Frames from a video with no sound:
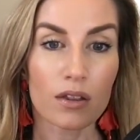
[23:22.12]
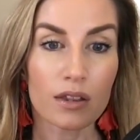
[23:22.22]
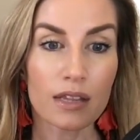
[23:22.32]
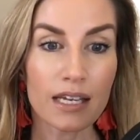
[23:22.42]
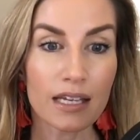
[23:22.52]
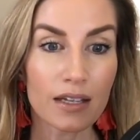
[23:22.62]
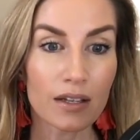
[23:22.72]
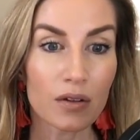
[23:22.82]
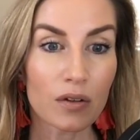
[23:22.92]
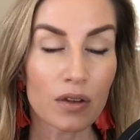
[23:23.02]

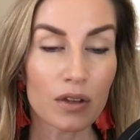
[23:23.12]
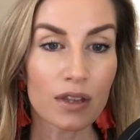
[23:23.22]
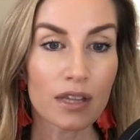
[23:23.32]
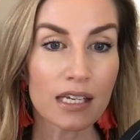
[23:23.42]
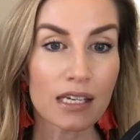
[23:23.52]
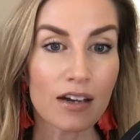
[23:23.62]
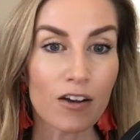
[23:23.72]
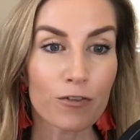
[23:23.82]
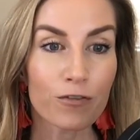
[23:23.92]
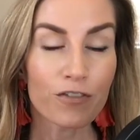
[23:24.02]
the
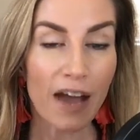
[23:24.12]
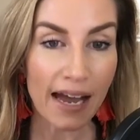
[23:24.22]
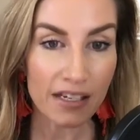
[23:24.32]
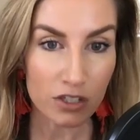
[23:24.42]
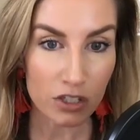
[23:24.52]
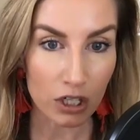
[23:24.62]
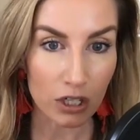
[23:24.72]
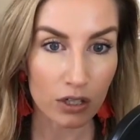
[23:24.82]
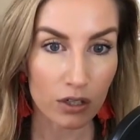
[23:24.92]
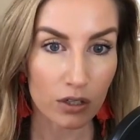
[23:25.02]

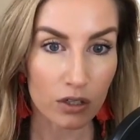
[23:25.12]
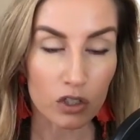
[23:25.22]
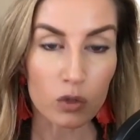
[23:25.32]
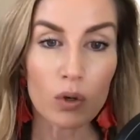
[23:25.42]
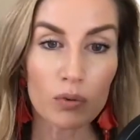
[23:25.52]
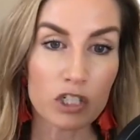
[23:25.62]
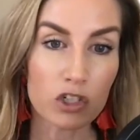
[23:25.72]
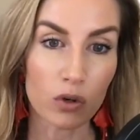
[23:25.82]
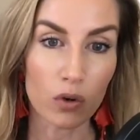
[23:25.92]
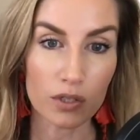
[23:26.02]
faster you will
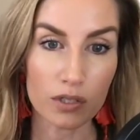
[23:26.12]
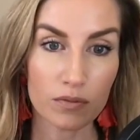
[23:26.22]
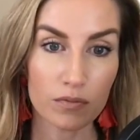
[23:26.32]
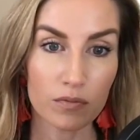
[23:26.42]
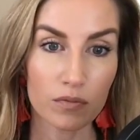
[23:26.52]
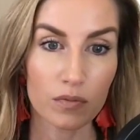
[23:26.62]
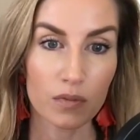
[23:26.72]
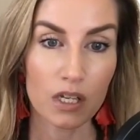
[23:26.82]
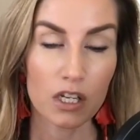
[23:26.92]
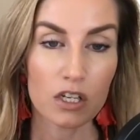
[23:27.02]
reach your goals.
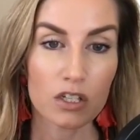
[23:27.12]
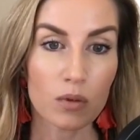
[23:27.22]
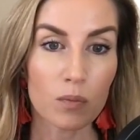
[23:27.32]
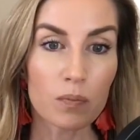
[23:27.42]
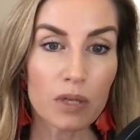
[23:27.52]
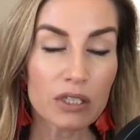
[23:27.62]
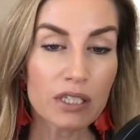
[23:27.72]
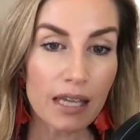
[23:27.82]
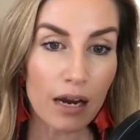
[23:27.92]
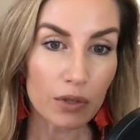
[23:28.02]
So
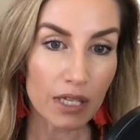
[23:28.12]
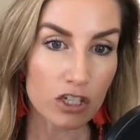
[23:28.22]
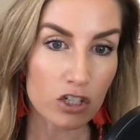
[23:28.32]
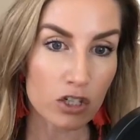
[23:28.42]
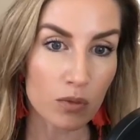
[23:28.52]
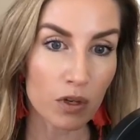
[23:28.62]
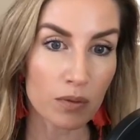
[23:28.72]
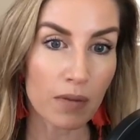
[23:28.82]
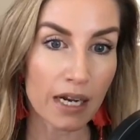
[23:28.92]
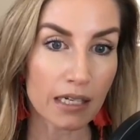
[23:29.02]
building that relationship
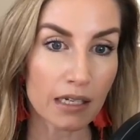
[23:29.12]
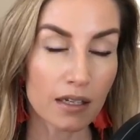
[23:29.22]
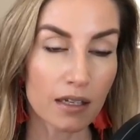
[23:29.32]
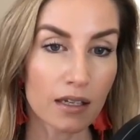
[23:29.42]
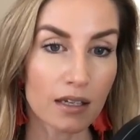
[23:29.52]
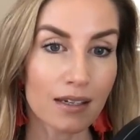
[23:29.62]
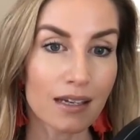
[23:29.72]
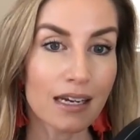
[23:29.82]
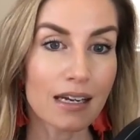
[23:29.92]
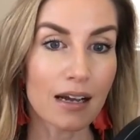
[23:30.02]
with money,
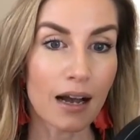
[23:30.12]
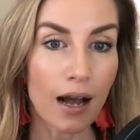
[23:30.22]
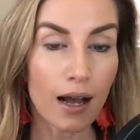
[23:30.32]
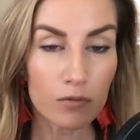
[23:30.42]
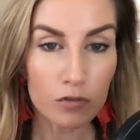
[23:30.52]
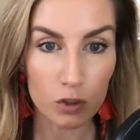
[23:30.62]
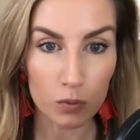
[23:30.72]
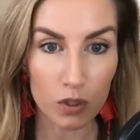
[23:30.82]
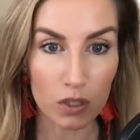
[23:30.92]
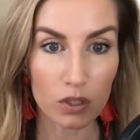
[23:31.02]
getting
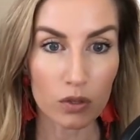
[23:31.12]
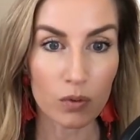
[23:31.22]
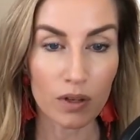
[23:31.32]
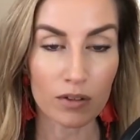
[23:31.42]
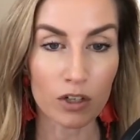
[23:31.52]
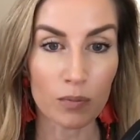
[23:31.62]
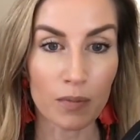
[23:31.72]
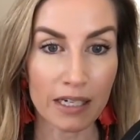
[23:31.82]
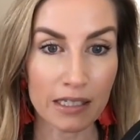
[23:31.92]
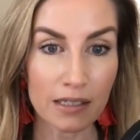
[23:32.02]
comfortable with your
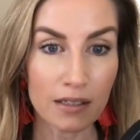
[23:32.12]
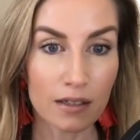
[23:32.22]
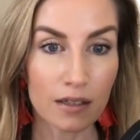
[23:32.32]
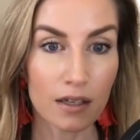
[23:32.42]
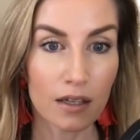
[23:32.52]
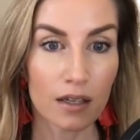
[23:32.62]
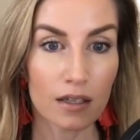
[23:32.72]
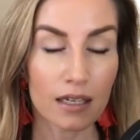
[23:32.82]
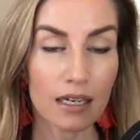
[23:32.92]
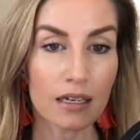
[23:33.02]
money,
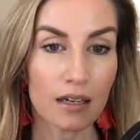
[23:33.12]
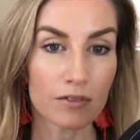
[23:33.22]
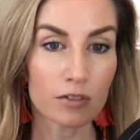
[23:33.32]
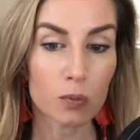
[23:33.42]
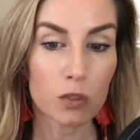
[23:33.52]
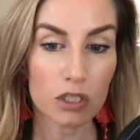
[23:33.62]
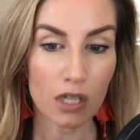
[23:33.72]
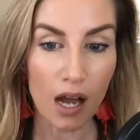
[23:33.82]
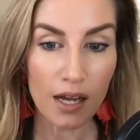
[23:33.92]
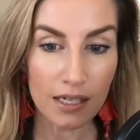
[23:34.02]
getting comfortable
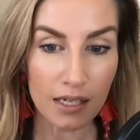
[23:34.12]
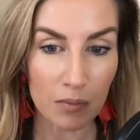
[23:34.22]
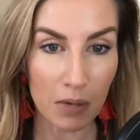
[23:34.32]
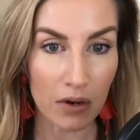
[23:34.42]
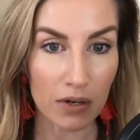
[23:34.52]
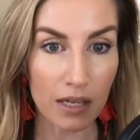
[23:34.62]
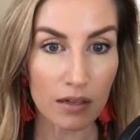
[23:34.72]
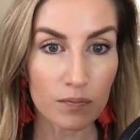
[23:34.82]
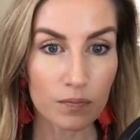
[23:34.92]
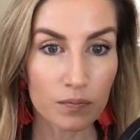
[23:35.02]
talking about it